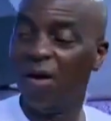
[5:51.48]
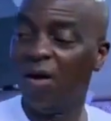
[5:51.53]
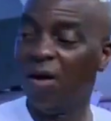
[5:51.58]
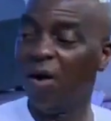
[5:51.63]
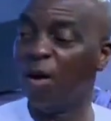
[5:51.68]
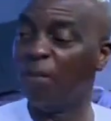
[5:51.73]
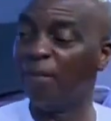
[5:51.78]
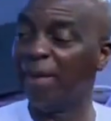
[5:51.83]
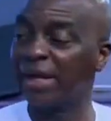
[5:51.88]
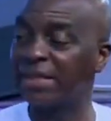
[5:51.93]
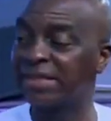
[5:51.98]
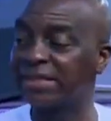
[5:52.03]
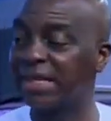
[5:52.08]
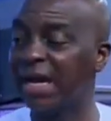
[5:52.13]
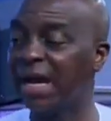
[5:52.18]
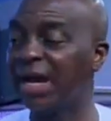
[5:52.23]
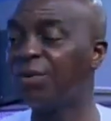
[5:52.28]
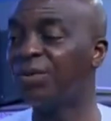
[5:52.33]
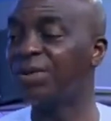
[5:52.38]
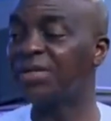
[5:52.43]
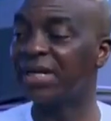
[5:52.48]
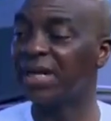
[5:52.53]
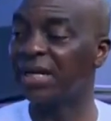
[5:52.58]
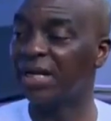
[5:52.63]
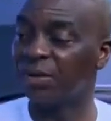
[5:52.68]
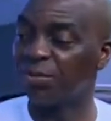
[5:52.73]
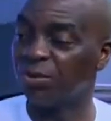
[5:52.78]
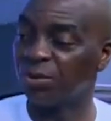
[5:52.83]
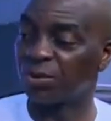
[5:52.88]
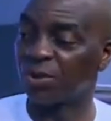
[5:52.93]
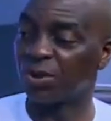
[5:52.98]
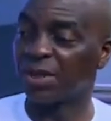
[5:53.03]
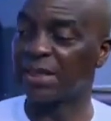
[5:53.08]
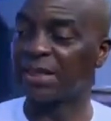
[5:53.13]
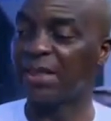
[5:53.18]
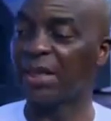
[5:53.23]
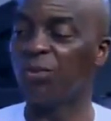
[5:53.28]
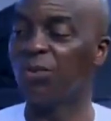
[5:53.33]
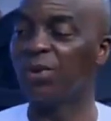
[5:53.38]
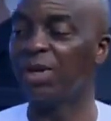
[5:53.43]
All my time with Hagin put
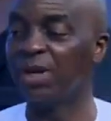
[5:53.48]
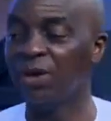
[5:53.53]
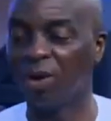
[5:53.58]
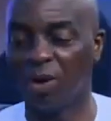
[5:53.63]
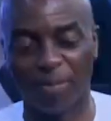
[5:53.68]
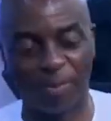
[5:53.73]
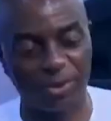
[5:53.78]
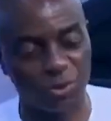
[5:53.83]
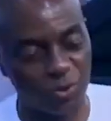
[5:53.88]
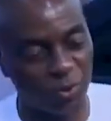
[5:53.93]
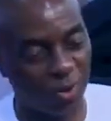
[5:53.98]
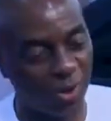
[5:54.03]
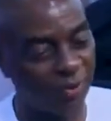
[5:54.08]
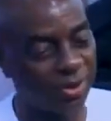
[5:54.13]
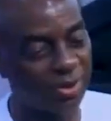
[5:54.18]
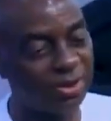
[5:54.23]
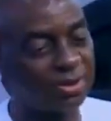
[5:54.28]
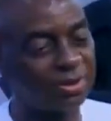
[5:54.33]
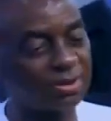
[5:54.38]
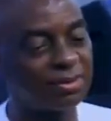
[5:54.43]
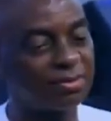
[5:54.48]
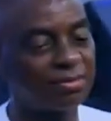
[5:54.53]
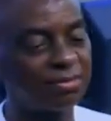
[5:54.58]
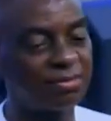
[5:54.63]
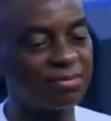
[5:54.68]
together will not be two hours.